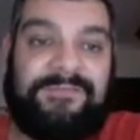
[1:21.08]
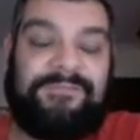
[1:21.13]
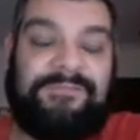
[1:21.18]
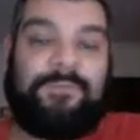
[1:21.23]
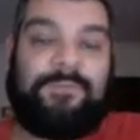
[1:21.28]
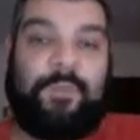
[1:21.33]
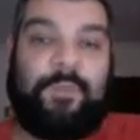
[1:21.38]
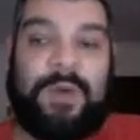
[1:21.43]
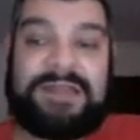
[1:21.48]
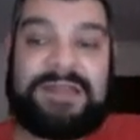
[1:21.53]

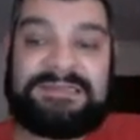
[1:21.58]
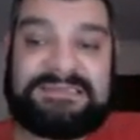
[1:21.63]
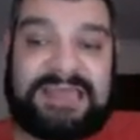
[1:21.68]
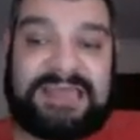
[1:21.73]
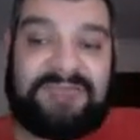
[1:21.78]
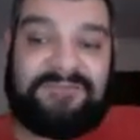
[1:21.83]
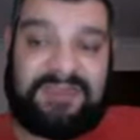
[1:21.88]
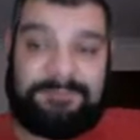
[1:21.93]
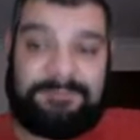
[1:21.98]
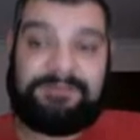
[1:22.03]
Once
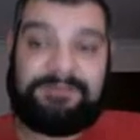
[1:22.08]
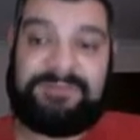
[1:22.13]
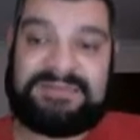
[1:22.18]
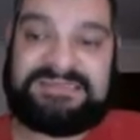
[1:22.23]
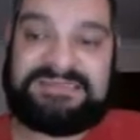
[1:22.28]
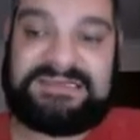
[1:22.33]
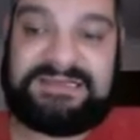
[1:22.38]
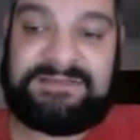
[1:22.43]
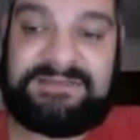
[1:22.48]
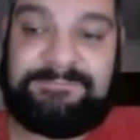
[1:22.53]
they've
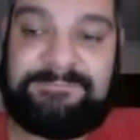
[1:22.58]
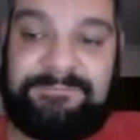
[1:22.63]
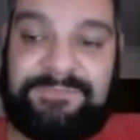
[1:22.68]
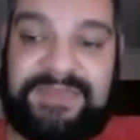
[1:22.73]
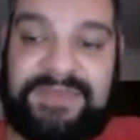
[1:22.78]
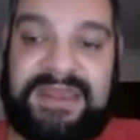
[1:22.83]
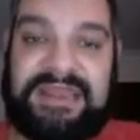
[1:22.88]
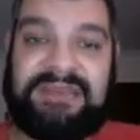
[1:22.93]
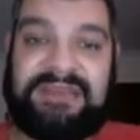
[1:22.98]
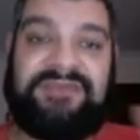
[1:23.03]
implemented it,
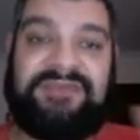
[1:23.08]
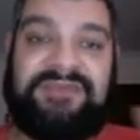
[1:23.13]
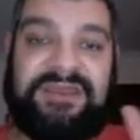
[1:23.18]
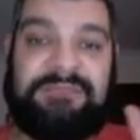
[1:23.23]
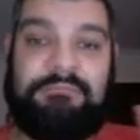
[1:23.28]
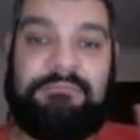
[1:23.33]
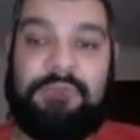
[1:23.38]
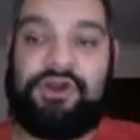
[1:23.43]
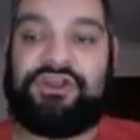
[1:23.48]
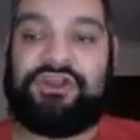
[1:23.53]
they need to
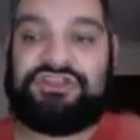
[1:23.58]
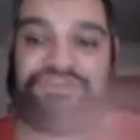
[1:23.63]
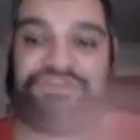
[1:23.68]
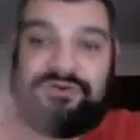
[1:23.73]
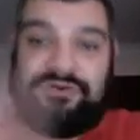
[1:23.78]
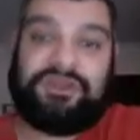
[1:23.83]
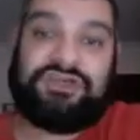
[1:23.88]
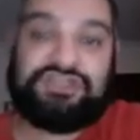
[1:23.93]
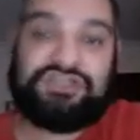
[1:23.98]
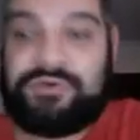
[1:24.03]
then monitor
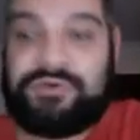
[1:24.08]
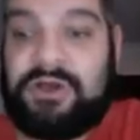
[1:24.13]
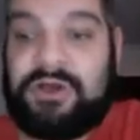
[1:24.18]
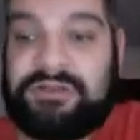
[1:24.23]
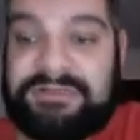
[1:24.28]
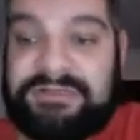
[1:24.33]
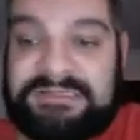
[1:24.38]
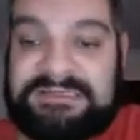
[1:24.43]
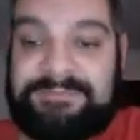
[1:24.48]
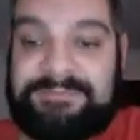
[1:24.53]
and
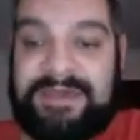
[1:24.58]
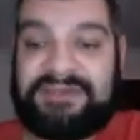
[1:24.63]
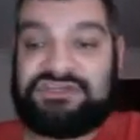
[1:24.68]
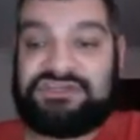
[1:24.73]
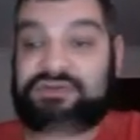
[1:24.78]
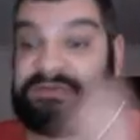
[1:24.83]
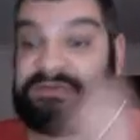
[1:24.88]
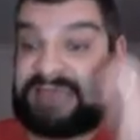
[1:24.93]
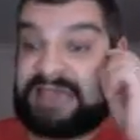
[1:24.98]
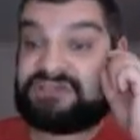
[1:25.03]
control it to make
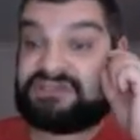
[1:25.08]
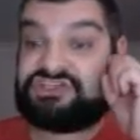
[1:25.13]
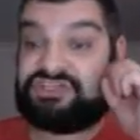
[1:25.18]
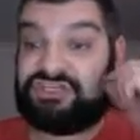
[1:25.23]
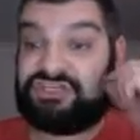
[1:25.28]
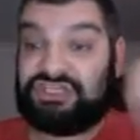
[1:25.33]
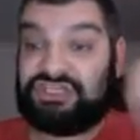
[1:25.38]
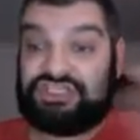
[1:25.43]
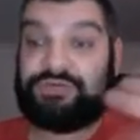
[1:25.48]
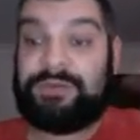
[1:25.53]
sure it's
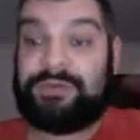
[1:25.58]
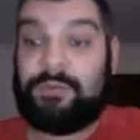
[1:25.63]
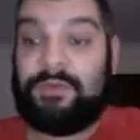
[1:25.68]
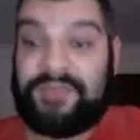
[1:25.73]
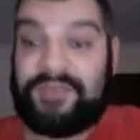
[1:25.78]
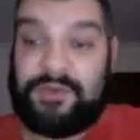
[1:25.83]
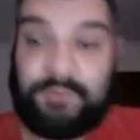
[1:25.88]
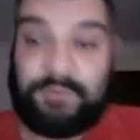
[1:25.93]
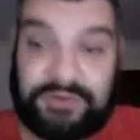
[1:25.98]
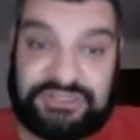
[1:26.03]
actually doing
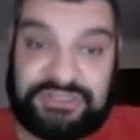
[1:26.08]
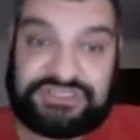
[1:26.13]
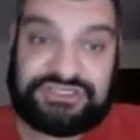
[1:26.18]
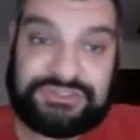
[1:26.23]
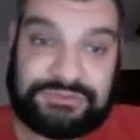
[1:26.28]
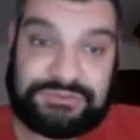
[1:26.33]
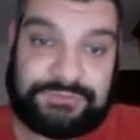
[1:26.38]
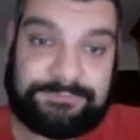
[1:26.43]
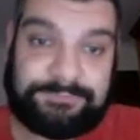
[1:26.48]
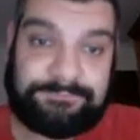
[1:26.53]
what they want it to
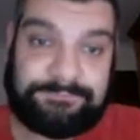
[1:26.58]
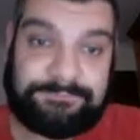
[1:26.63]
do.